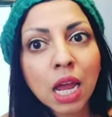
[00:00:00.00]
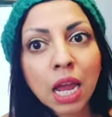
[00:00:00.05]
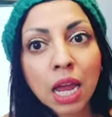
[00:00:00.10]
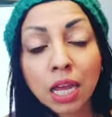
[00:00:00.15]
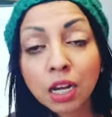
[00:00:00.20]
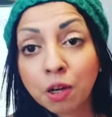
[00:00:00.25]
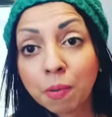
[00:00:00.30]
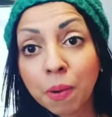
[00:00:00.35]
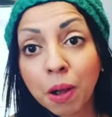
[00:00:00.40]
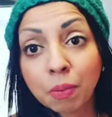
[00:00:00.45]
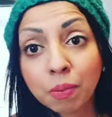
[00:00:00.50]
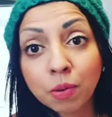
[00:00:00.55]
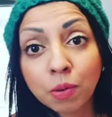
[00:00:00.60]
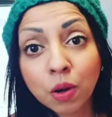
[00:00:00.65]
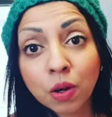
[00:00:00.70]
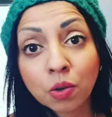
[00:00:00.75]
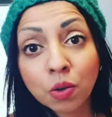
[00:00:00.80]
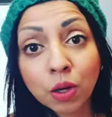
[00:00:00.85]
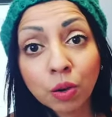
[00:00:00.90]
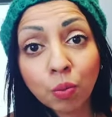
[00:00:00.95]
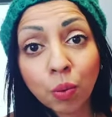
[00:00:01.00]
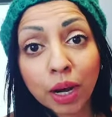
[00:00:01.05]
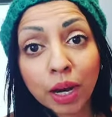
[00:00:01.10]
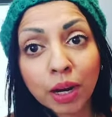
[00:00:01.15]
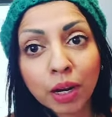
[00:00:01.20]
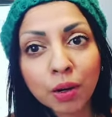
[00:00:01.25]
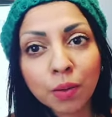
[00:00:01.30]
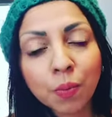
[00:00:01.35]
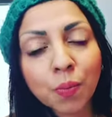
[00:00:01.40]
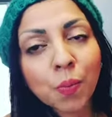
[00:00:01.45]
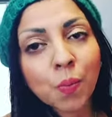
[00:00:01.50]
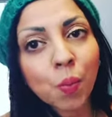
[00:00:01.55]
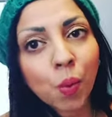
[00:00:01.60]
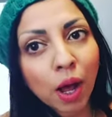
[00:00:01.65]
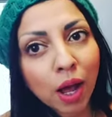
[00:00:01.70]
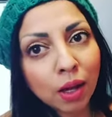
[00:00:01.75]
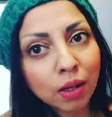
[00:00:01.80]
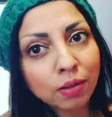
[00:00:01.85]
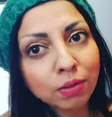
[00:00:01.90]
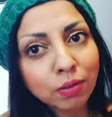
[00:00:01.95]
And you're probably wondering where.
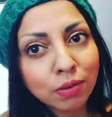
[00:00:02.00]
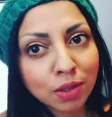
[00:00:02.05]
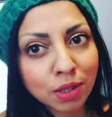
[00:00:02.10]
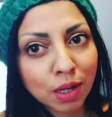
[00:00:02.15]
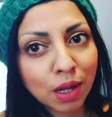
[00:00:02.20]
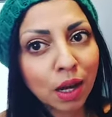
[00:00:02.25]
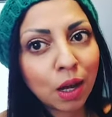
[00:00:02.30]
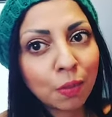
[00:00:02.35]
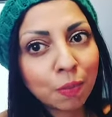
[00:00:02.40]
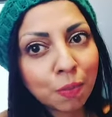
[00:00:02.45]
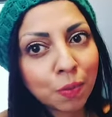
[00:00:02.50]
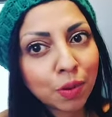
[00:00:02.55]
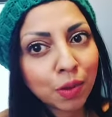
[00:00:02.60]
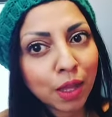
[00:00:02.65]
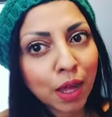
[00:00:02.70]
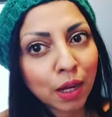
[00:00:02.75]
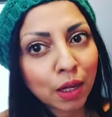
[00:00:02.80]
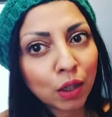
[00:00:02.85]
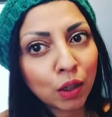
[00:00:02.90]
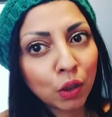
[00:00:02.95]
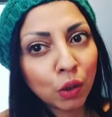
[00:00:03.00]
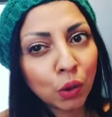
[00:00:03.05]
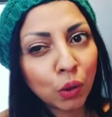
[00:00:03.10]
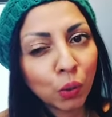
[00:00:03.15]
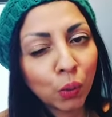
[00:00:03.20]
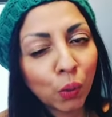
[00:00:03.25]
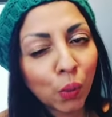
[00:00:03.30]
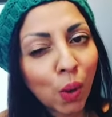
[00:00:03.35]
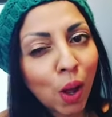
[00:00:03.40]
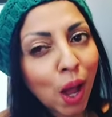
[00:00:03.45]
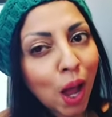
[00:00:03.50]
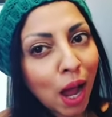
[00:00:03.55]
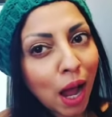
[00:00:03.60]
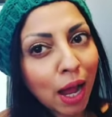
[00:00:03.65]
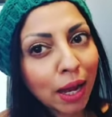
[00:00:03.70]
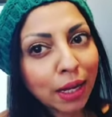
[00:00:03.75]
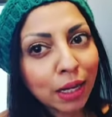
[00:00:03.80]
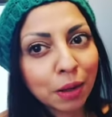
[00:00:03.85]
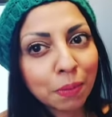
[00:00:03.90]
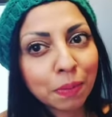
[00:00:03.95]
Well, to help with that clue,
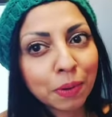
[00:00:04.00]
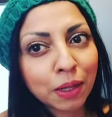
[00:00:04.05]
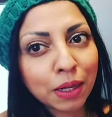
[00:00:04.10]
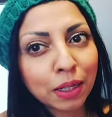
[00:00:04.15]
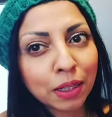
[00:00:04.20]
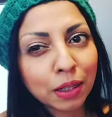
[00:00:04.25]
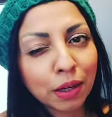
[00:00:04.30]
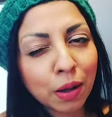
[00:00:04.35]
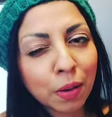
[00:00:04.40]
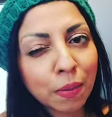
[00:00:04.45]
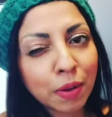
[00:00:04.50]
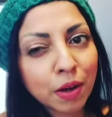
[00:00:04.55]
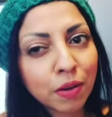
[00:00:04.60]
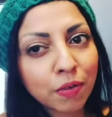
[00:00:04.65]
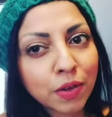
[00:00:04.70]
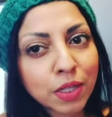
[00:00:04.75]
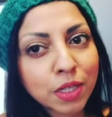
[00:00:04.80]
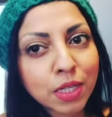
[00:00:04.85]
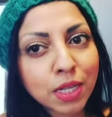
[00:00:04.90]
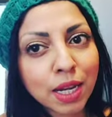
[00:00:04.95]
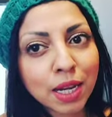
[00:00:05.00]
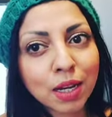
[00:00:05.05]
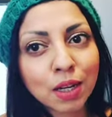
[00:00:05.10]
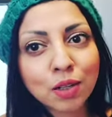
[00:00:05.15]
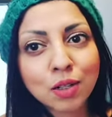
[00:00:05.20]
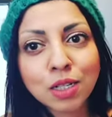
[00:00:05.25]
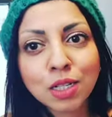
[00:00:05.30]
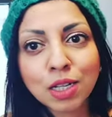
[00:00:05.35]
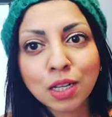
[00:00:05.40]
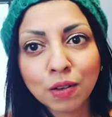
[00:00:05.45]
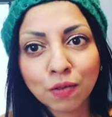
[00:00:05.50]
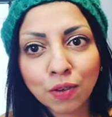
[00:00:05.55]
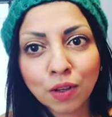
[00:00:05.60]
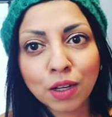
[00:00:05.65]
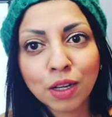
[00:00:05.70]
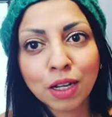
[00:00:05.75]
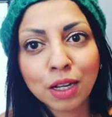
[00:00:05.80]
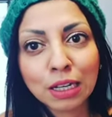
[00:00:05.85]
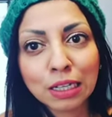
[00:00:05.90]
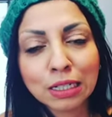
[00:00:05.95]
I'm going to play a little bit of a sound to give you
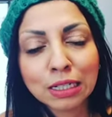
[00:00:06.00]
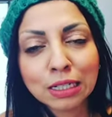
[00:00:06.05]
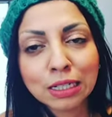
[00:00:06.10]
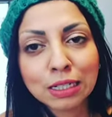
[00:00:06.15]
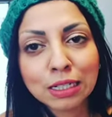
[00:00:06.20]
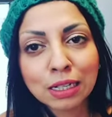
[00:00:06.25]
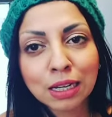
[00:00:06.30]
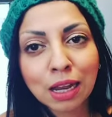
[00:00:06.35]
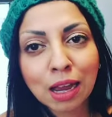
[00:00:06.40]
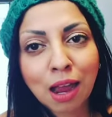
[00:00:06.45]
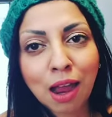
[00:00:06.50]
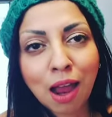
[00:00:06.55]
a hint.